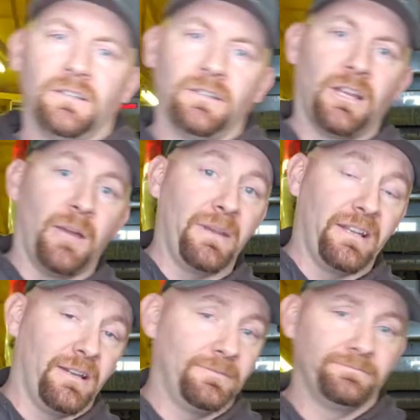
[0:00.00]
I mean,
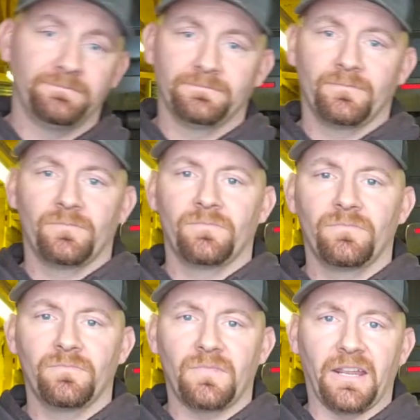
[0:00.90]

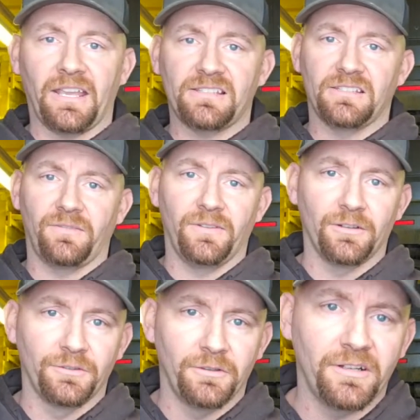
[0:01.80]
I guess if it'll
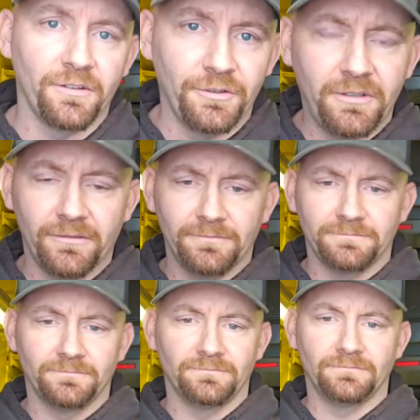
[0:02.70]
do it, it'll do it.
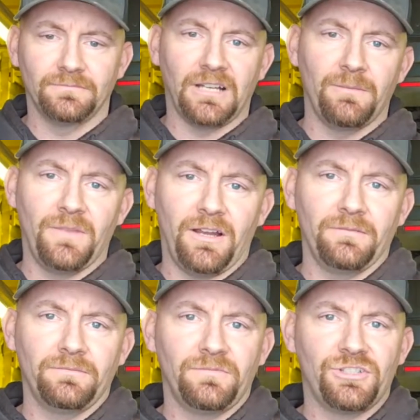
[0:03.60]
I'm not
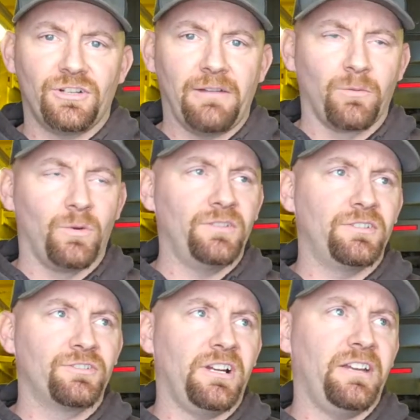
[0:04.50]
sure I would want
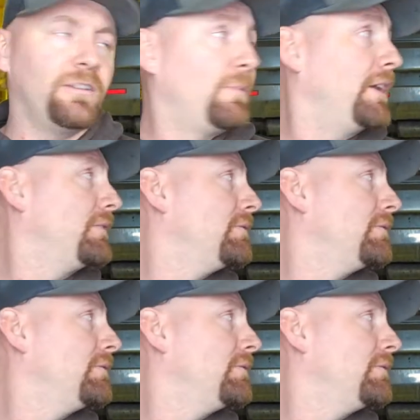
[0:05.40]
to try it on mine.